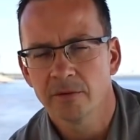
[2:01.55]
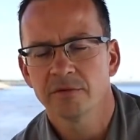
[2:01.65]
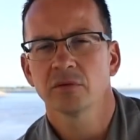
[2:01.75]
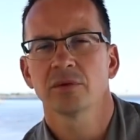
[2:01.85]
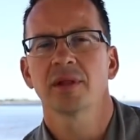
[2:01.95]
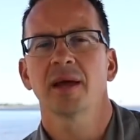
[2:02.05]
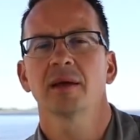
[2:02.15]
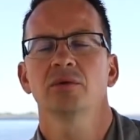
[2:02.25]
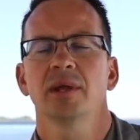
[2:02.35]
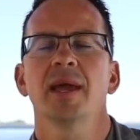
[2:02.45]
so that
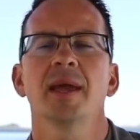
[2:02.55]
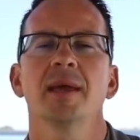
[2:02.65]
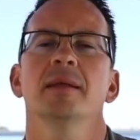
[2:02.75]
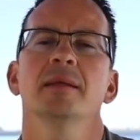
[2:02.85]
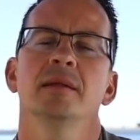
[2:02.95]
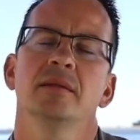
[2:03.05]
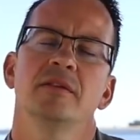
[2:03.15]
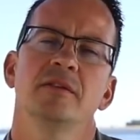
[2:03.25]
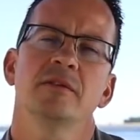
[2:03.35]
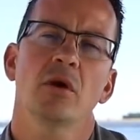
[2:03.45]
I could edit it
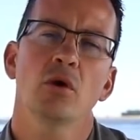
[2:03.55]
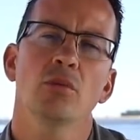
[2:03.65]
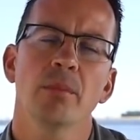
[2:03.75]
so